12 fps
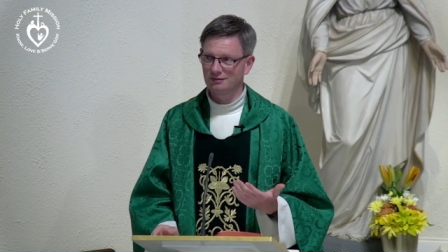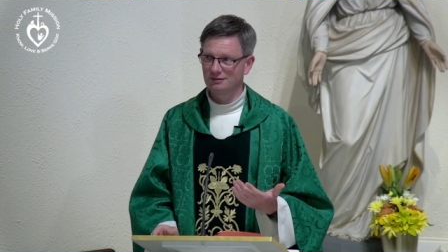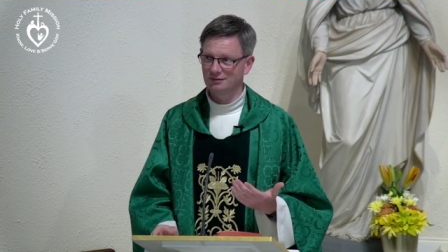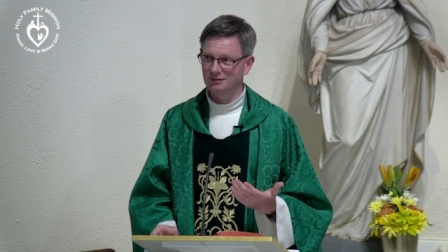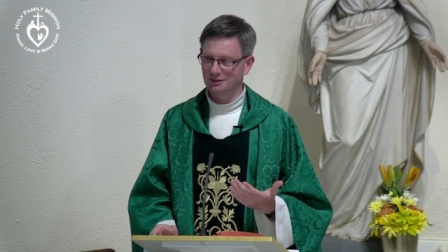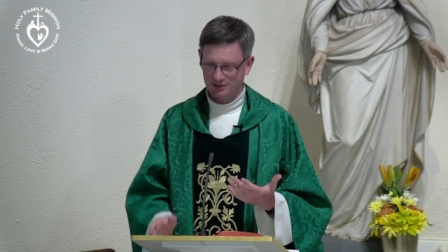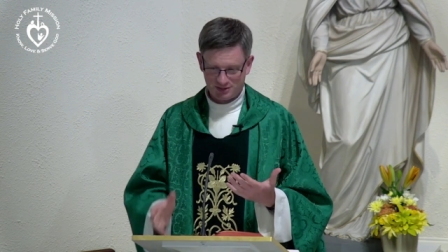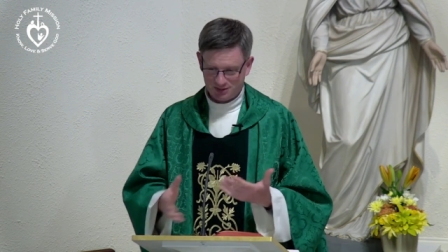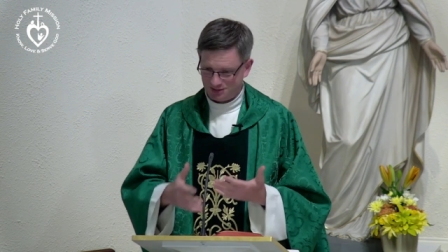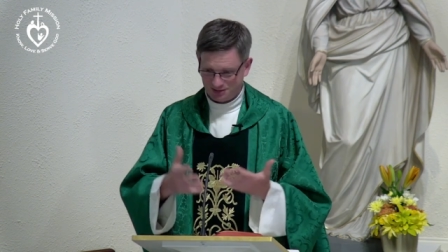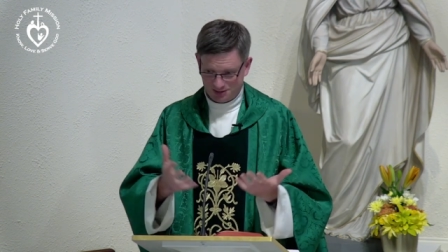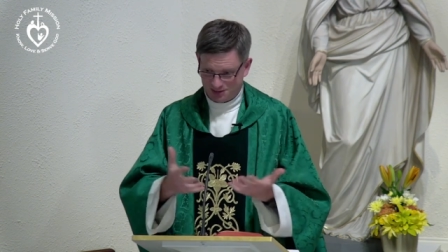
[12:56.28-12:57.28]
This
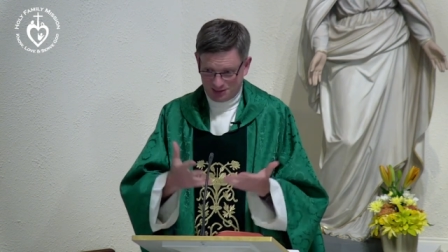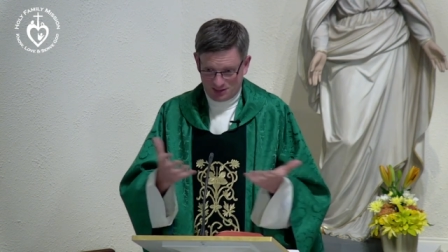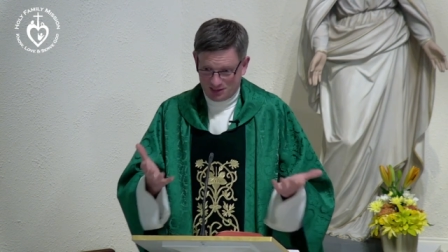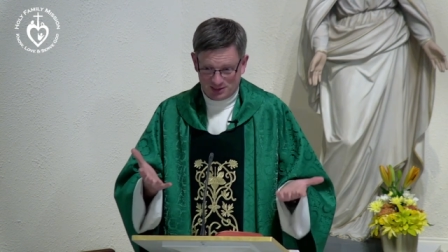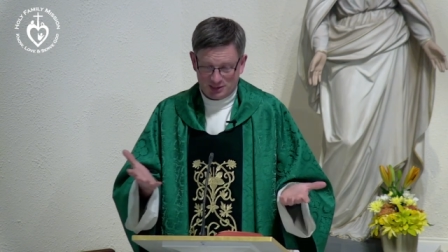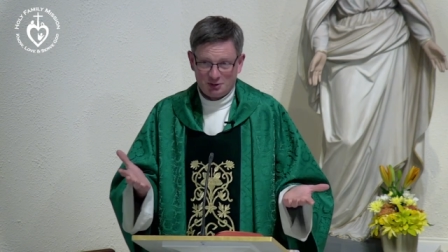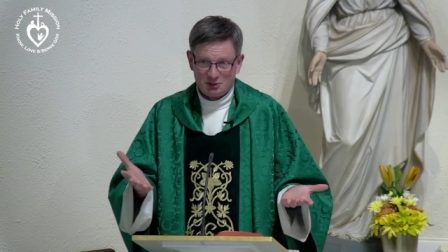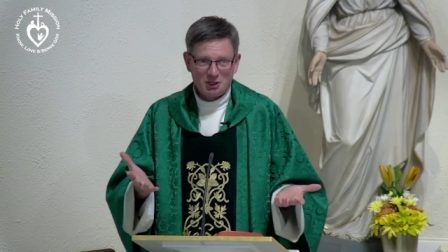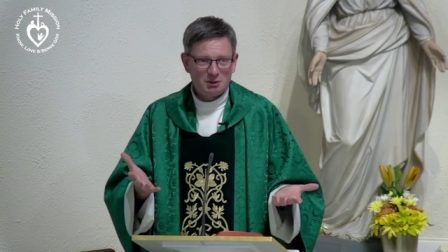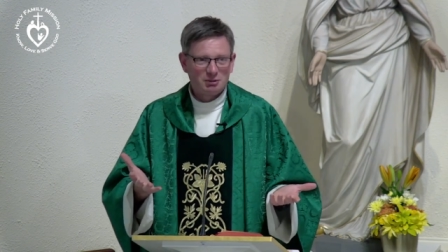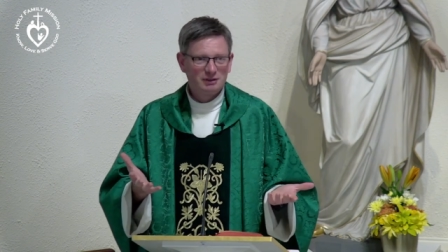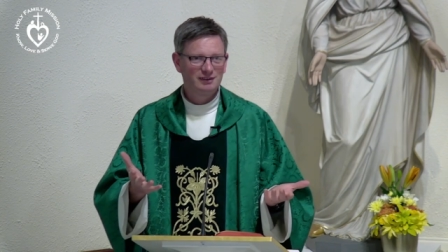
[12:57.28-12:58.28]
is, this is our job.
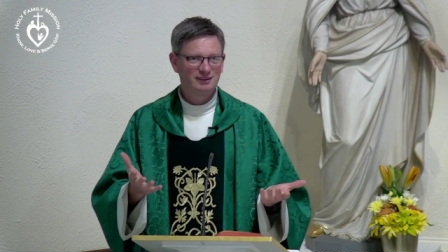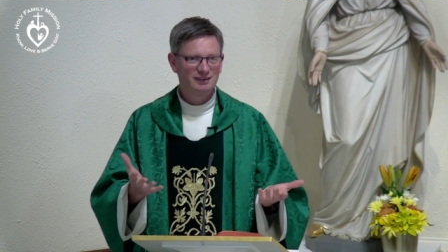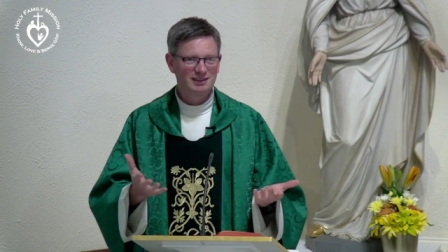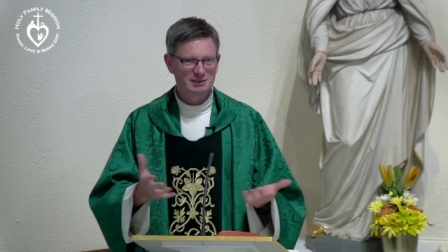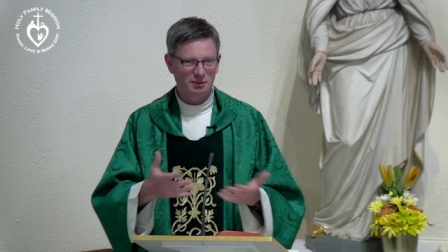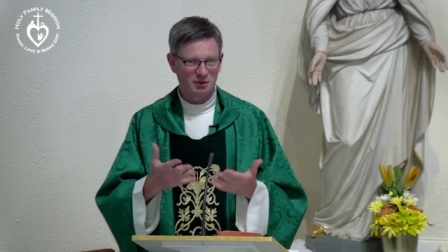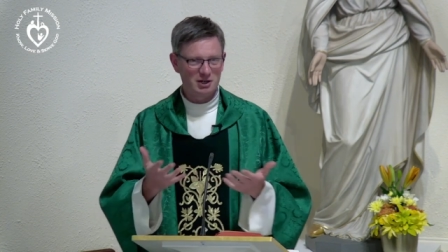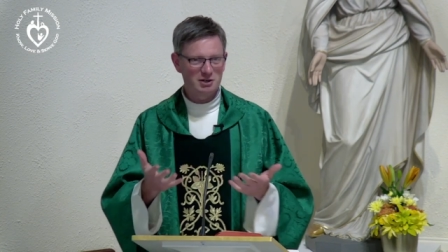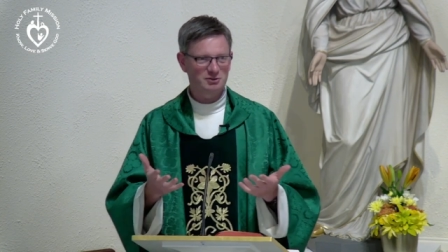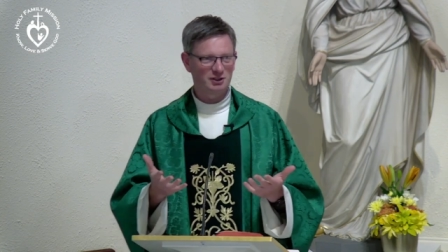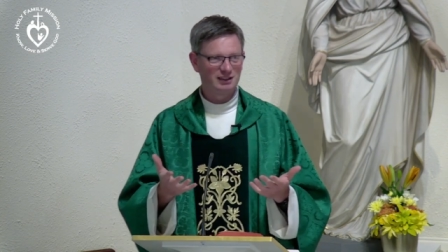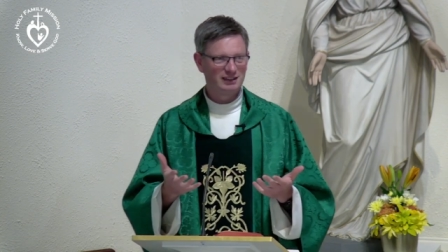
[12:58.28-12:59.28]
That's what we're here
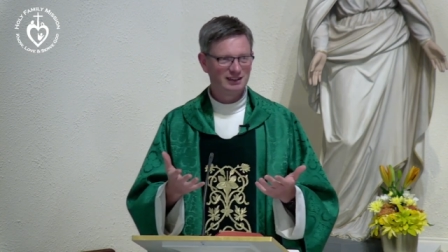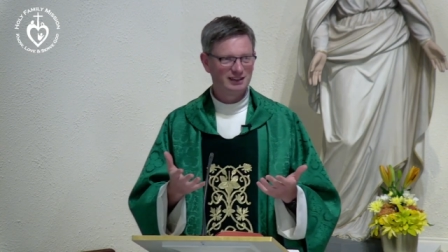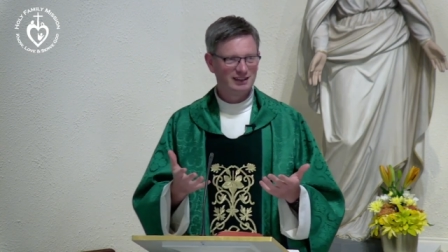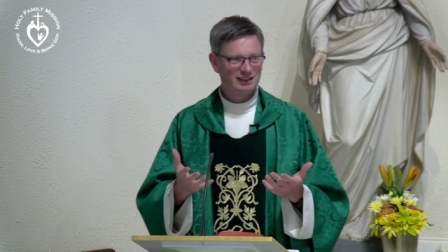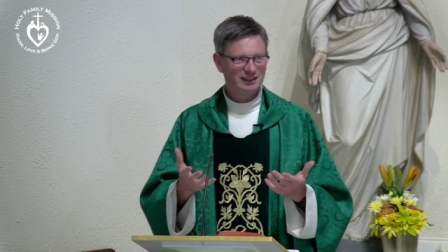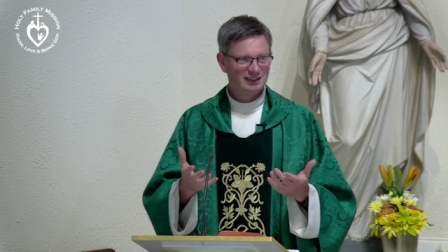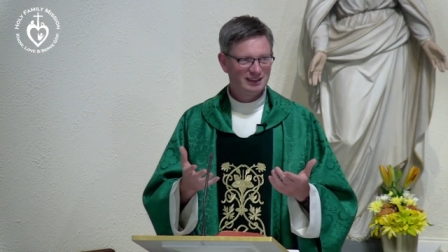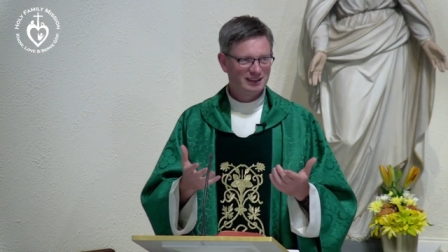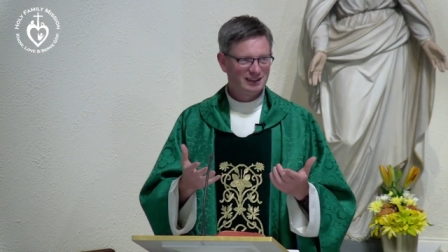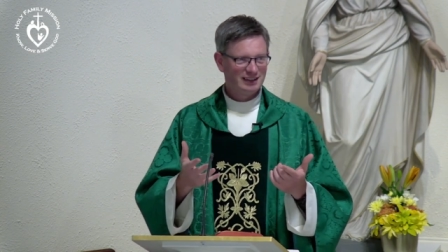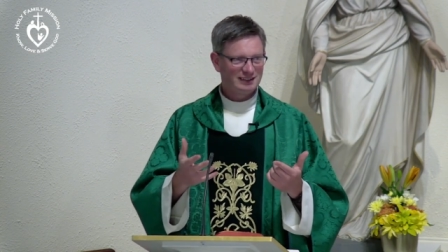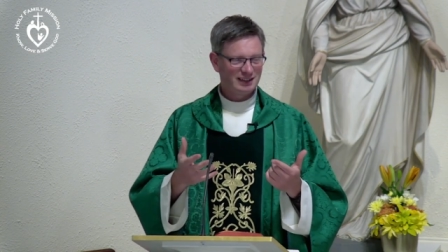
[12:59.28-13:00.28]
for.
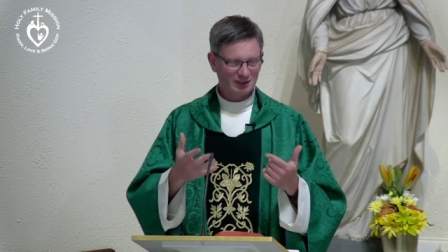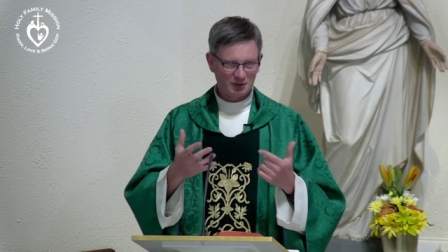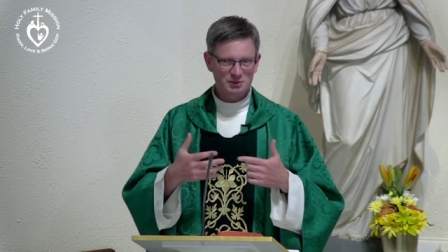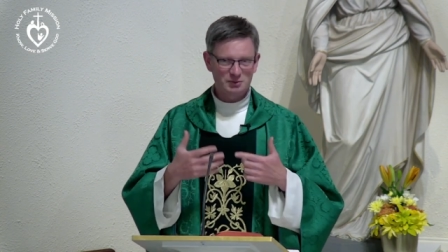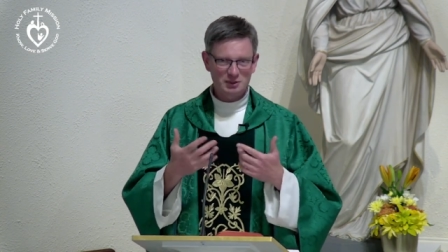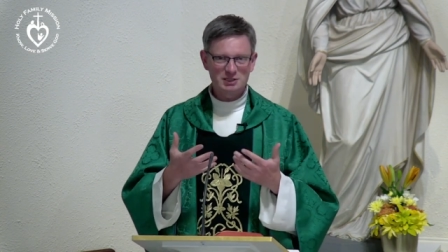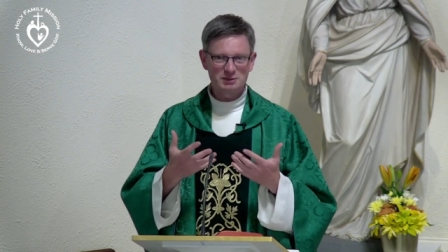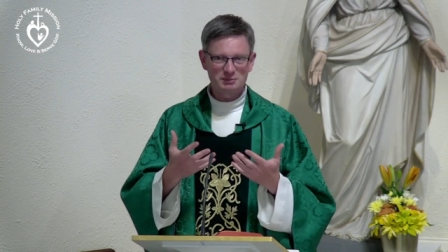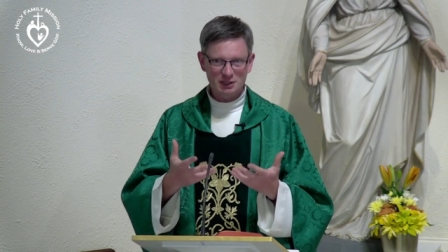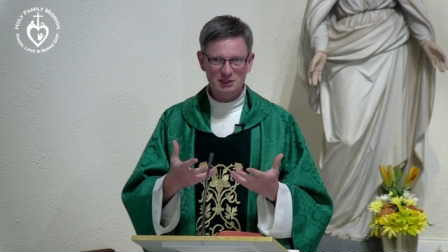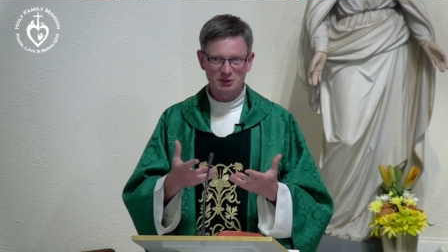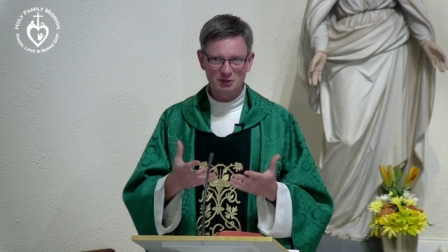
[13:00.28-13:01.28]
That those we
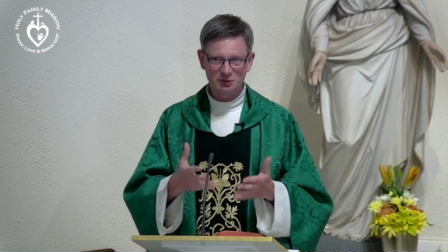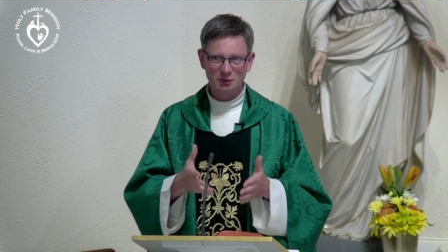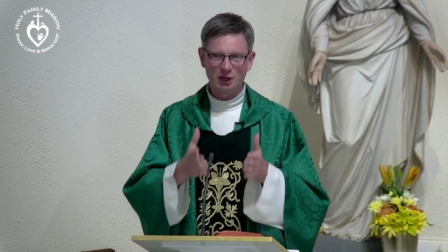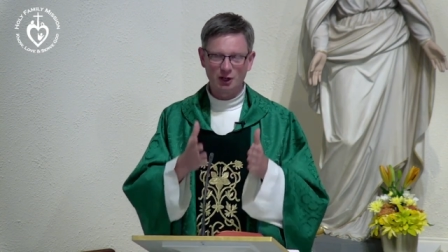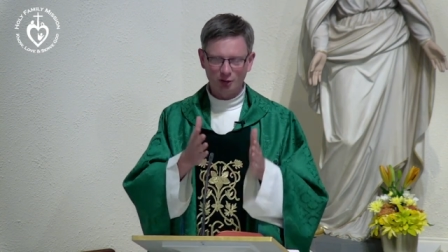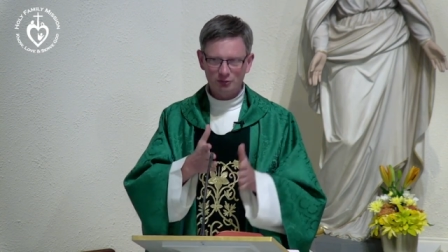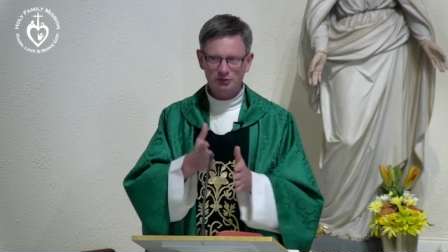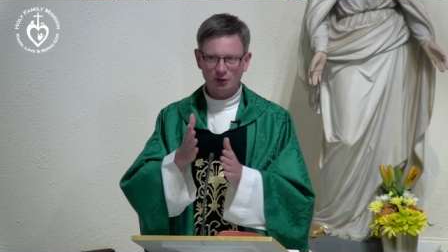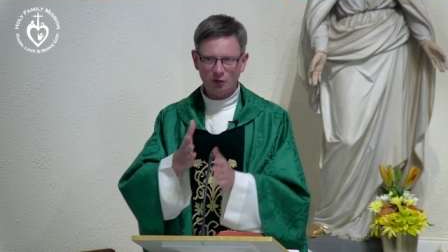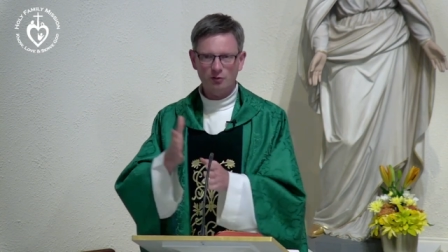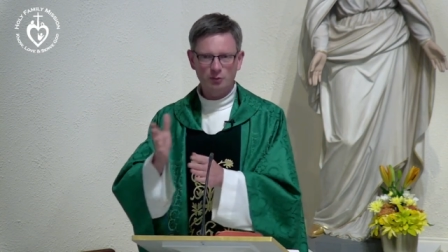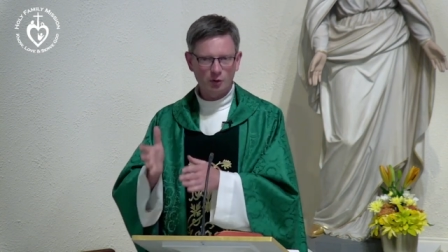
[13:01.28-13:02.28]
speak to will love the
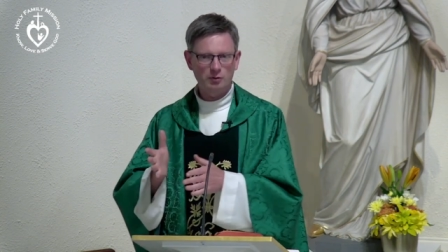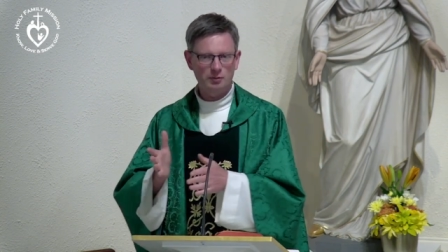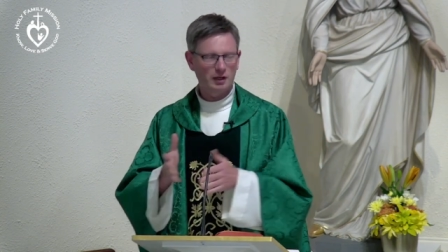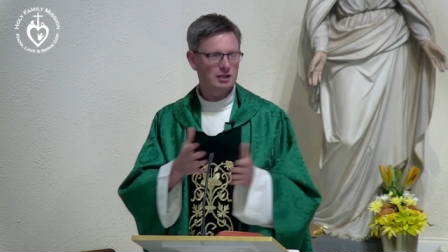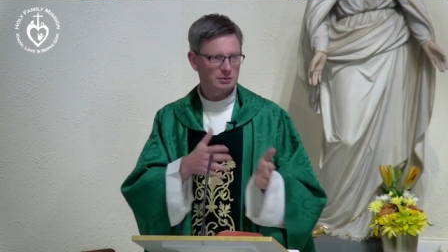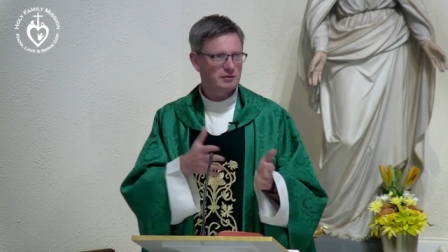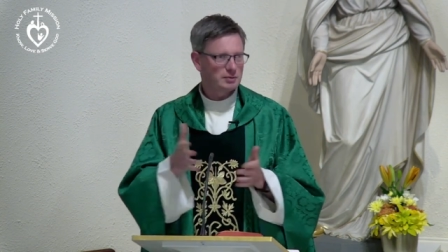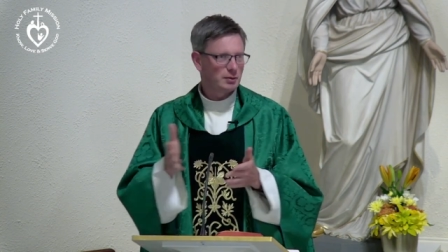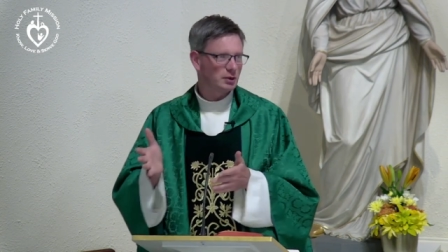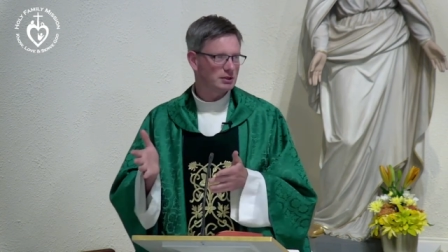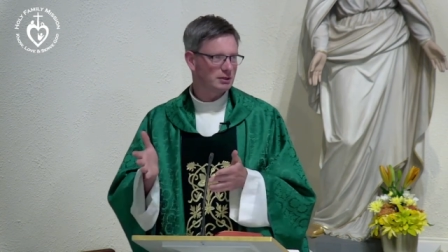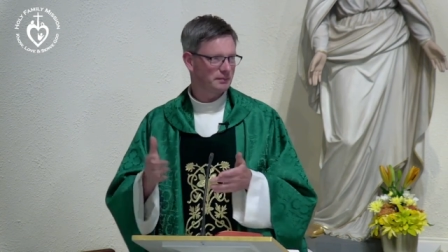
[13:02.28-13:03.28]
Lord more because we've
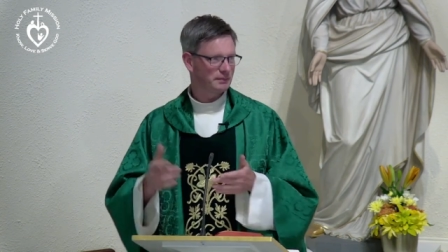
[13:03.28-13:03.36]
spoken to them.